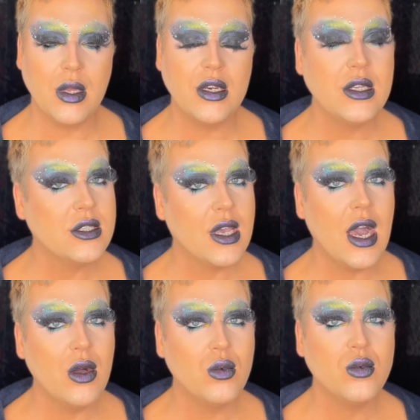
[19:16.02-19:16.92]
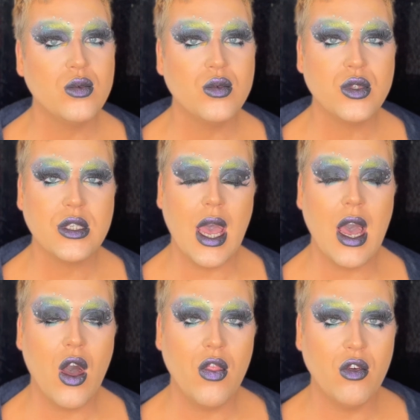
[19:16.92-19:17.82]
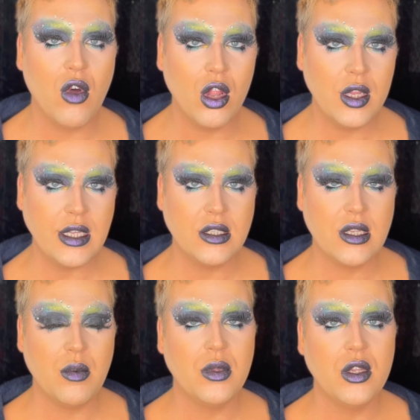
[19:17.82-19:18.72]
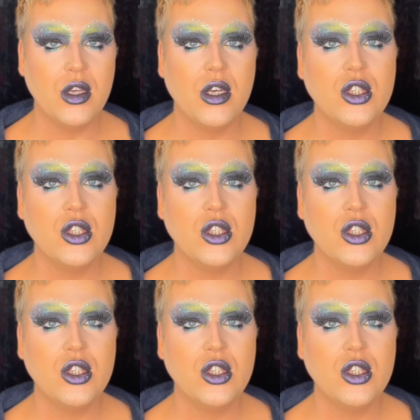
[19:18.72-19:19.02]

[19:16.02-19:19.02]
discounts, they're all linked down below.